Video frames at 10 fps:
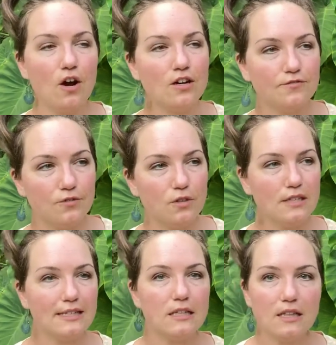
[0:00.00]
artful
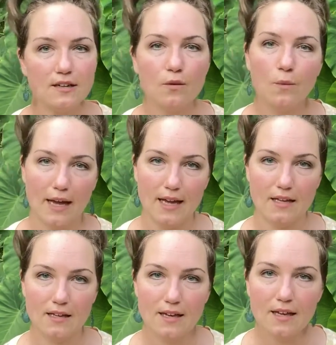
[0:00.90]
and clear
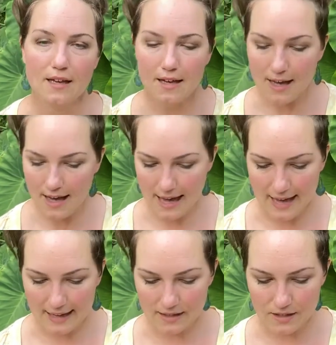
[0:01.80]
way.
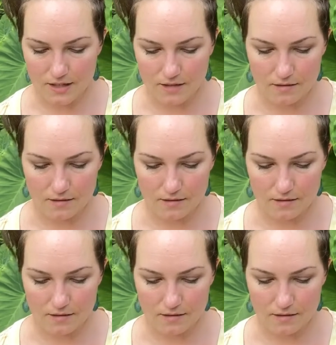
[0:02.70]
And